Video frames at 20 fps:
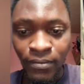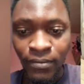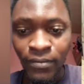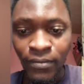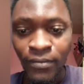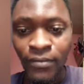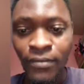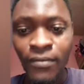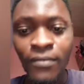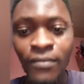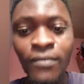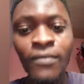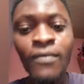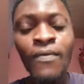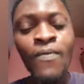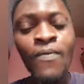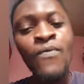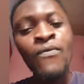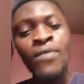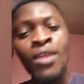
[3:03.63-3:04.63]
Yo,
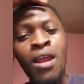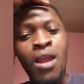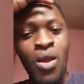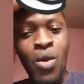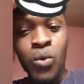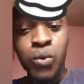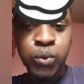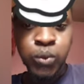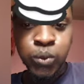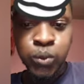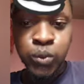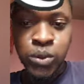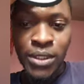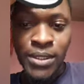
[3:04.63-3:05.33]
thank you. So can I get Coke?